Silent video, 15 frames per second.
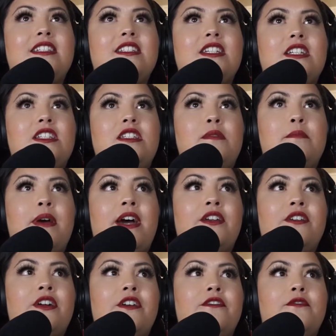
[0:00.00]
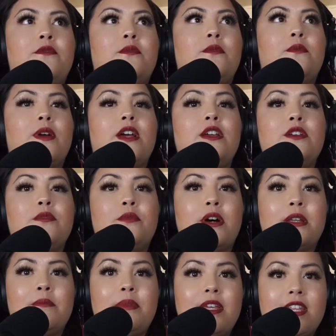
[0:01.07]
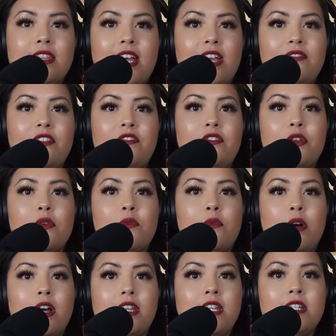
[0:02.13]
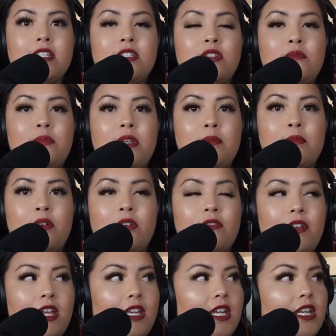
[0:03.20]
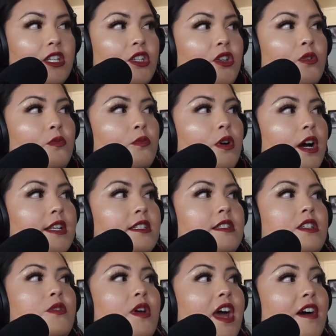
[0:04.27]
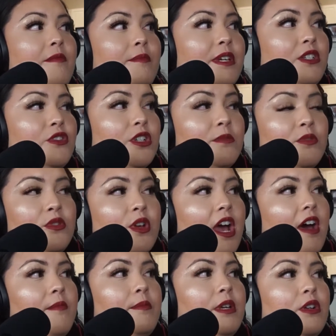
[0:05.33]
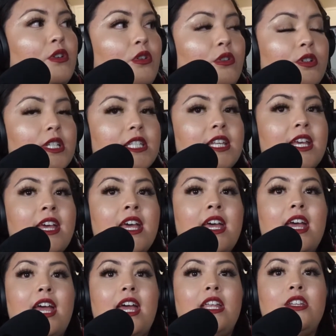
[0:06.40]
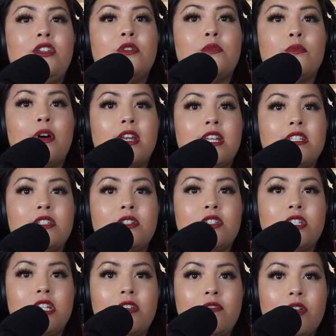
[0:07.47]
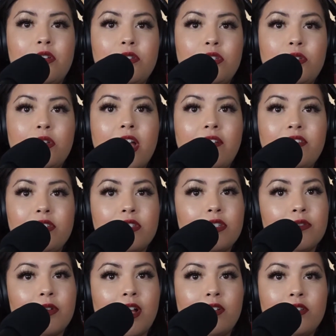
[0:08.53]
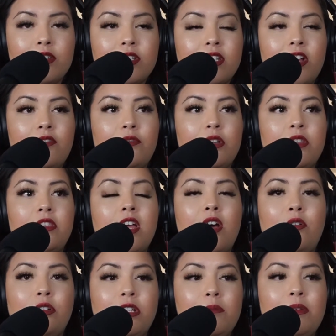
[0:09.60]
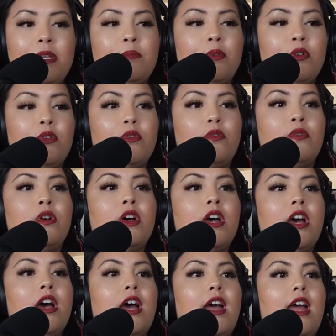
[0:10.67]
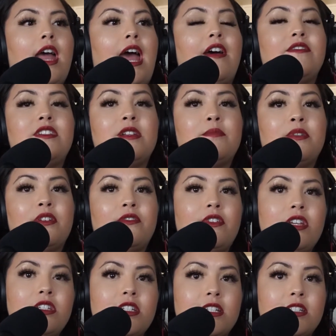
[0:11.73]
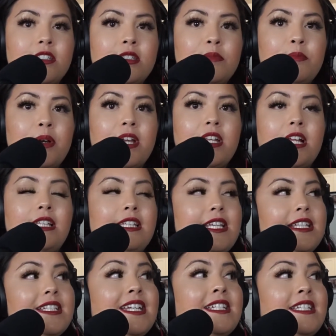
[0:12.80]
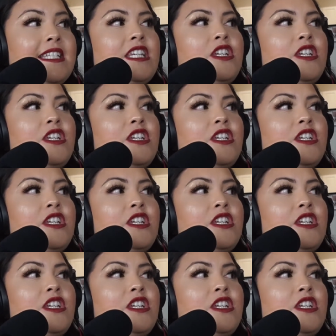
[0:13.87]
just a matter of where you want to be in life. If you're wanting to be motivated and you have big dreams, you have big goals, and you're wanting to achieve those, you have to surround yourself with not only people who have similar visions, but at least can see